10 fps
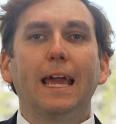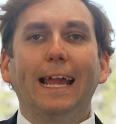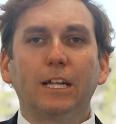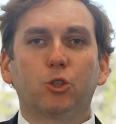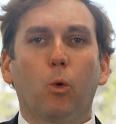
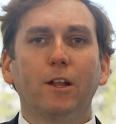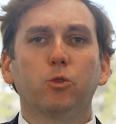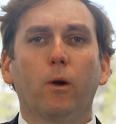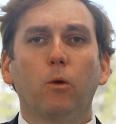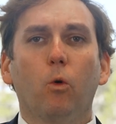In
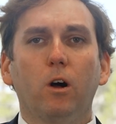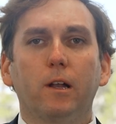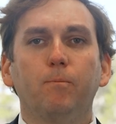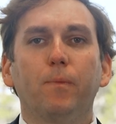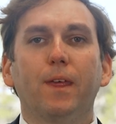
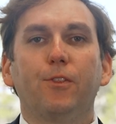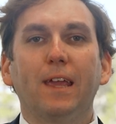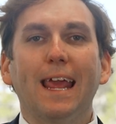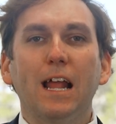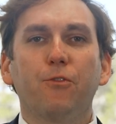2021, the
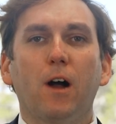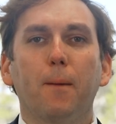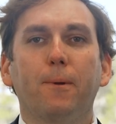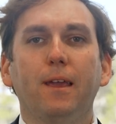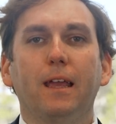
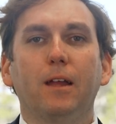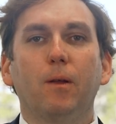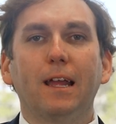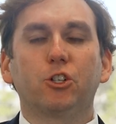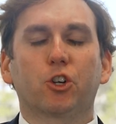
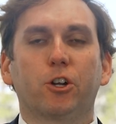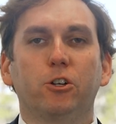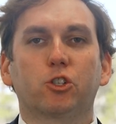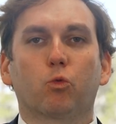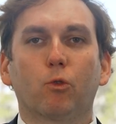NFIP
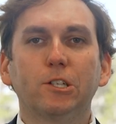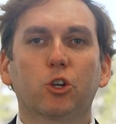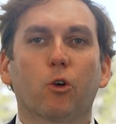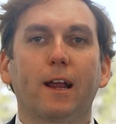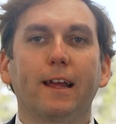introduced
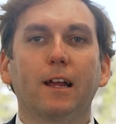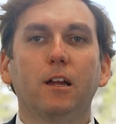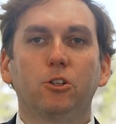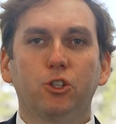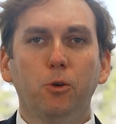Risk Rating
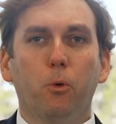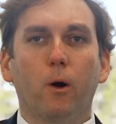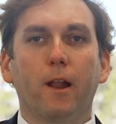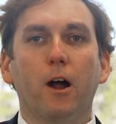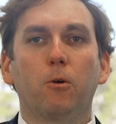
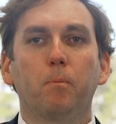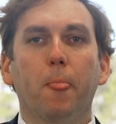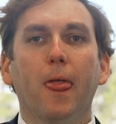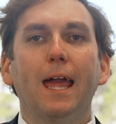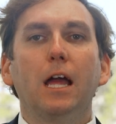
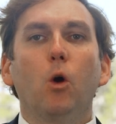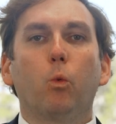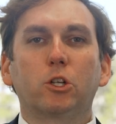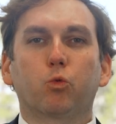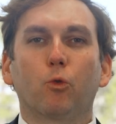2.0,
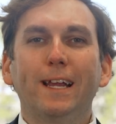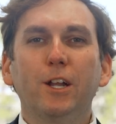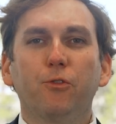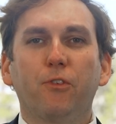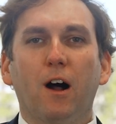which
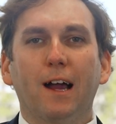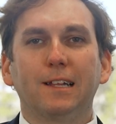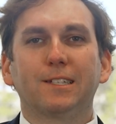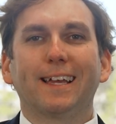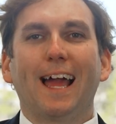
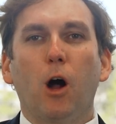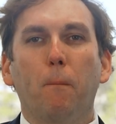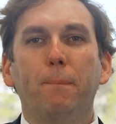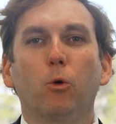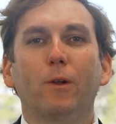redefines how
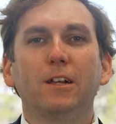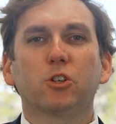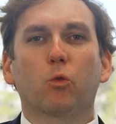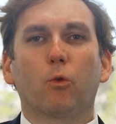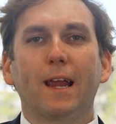buildings
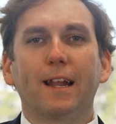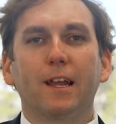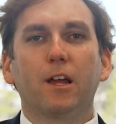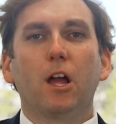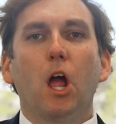are
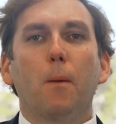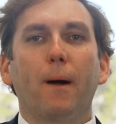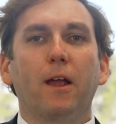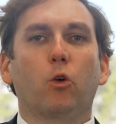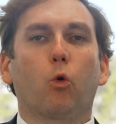rated
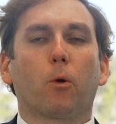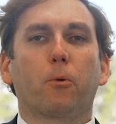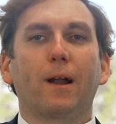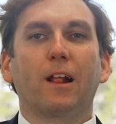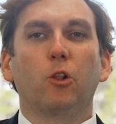by
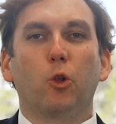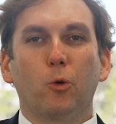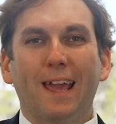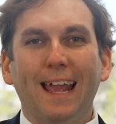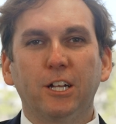incorporating
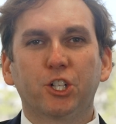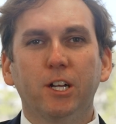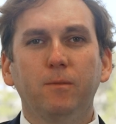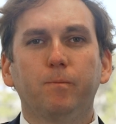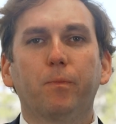
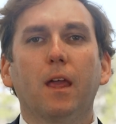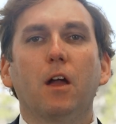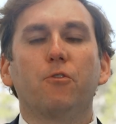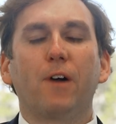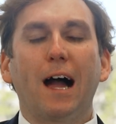location,
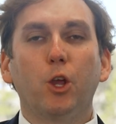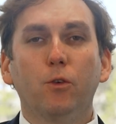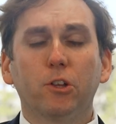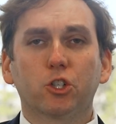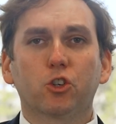value
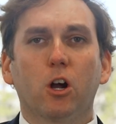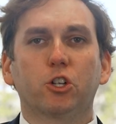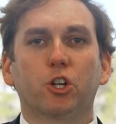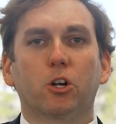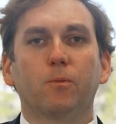of the
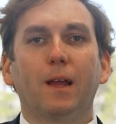structure,